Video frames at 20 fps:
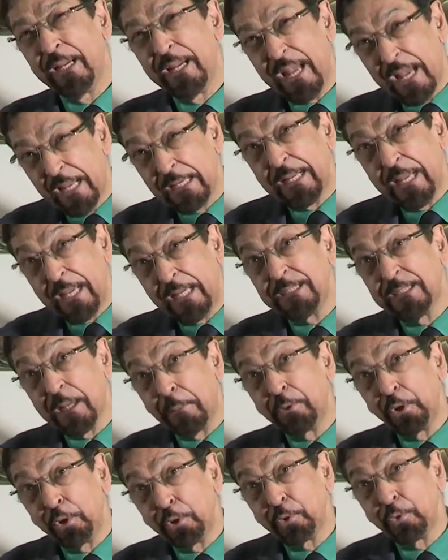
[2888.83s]

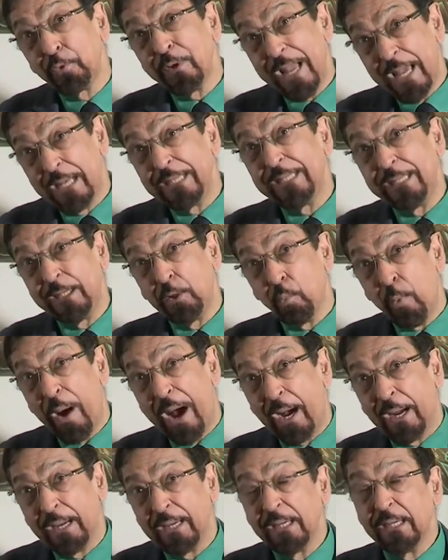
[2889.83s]

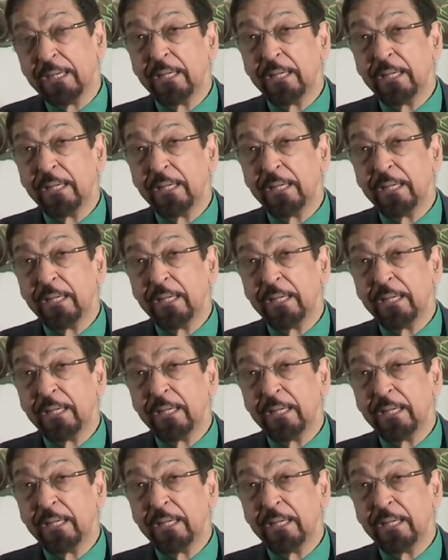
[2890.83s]
L-A-W-L-E-Y,